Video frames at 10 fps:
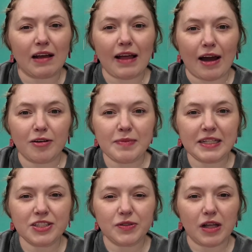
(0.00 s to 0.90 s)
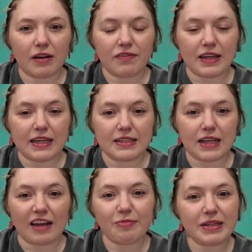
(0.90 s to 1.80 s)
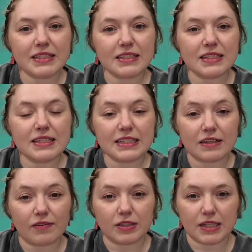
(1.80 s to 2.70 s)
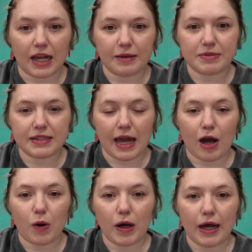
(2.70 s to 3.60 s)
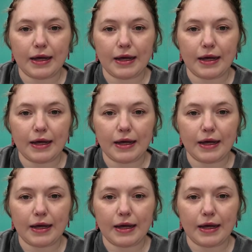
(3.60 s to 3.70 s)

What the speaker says: allowed me to do a lot of things. I've been to Disney several times now,